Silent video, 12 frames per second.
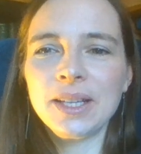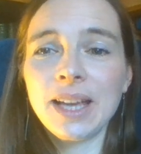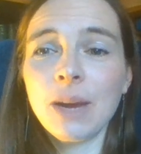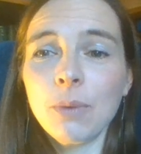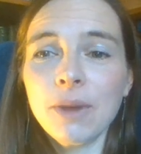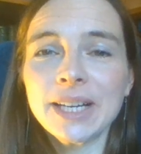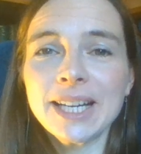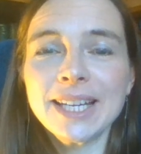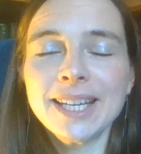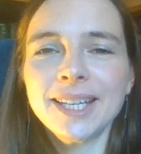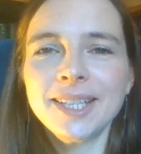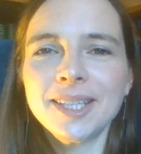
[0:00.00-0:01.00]
however
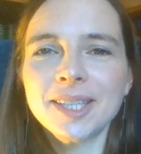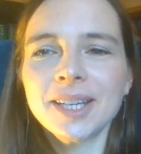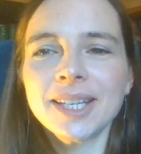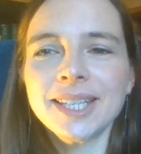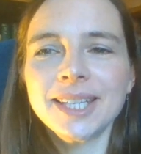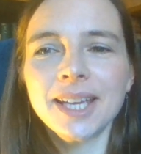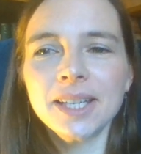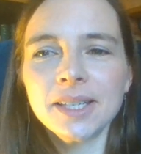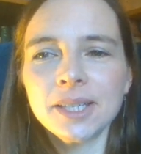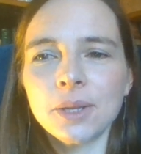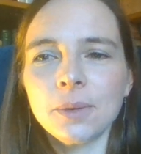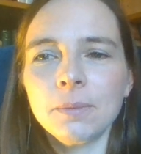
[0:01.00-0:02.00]
clearly designed
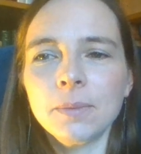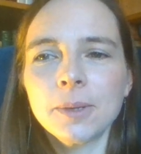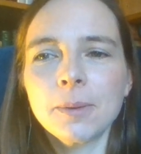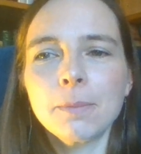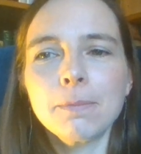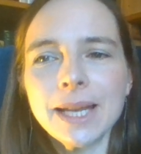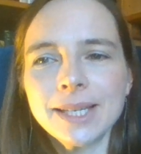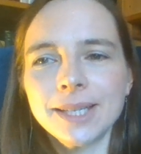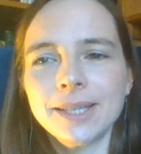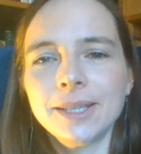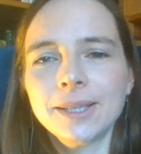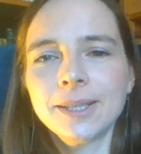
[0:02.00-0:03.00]
against them,
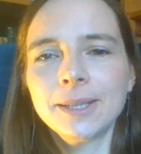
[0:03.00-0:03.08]
mattered.